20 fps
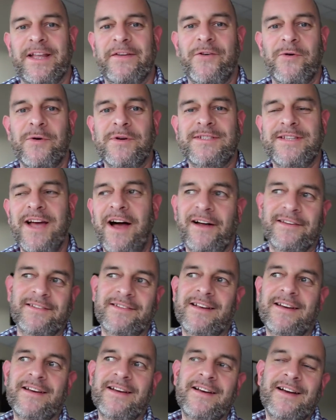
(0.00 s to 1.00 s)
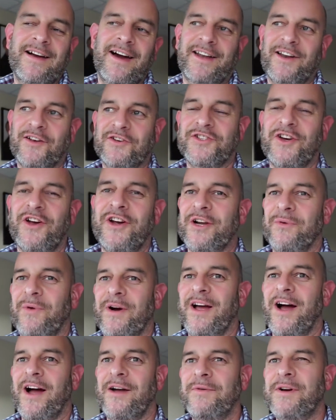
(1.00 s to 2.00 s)
they've always done. And I'll show it on the
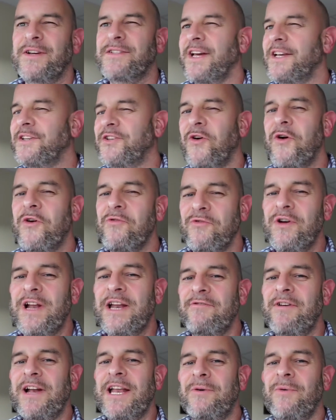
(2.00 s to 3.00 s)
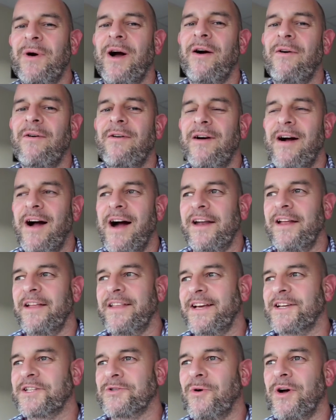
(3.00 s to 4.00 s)
way home because they do it really, really well. And I
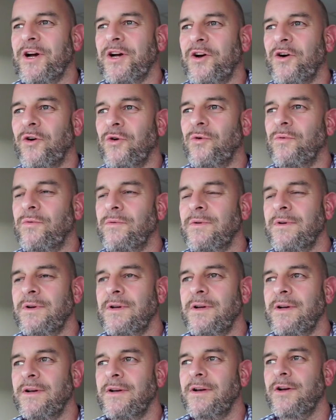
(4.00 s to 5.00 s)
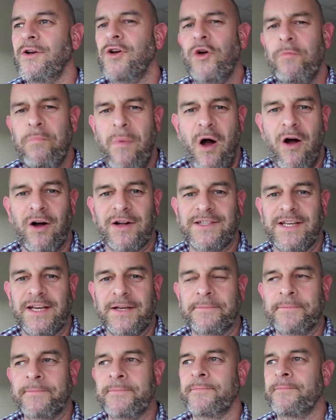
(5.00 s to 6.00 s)
think it's quite cool. Good marketing.